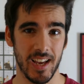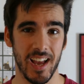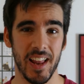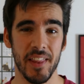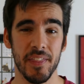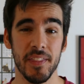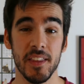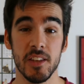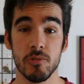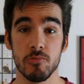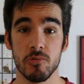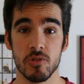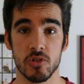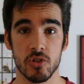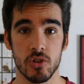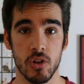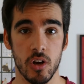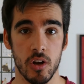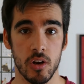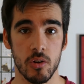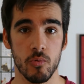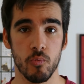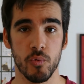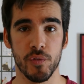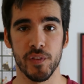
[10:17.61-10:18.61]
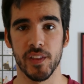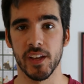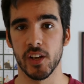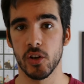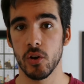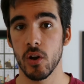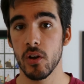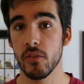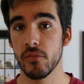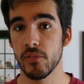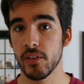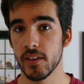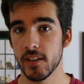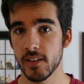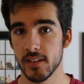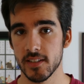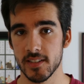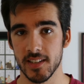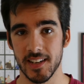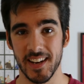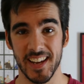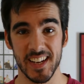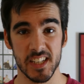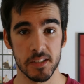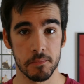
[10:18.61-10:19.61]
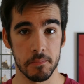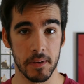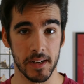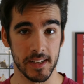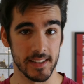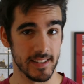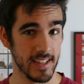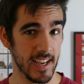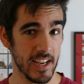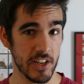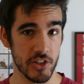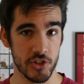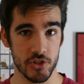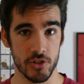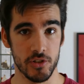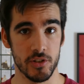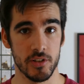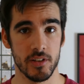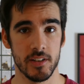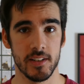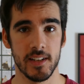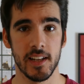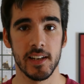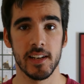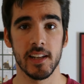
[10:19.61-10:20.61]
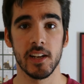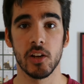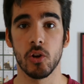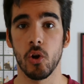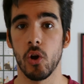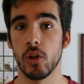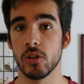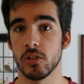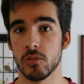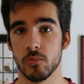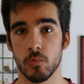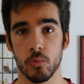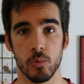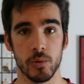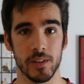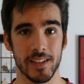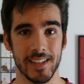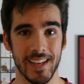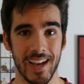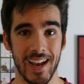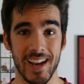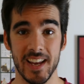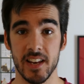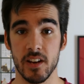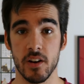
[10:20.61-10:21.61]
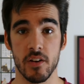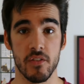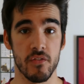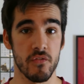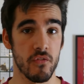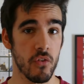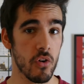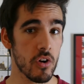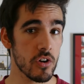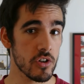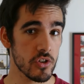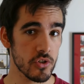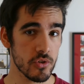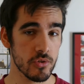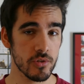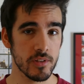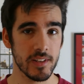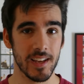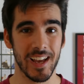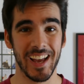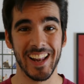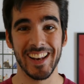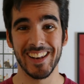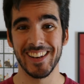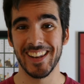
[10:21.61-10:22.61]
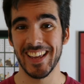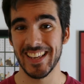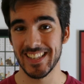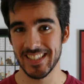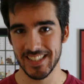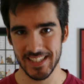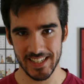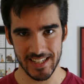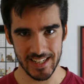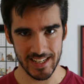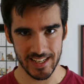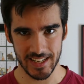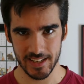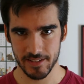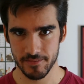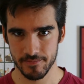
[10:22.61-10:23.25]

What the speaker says: and this was done with the confidence and expectation that the gods would guide their fortune and destiny.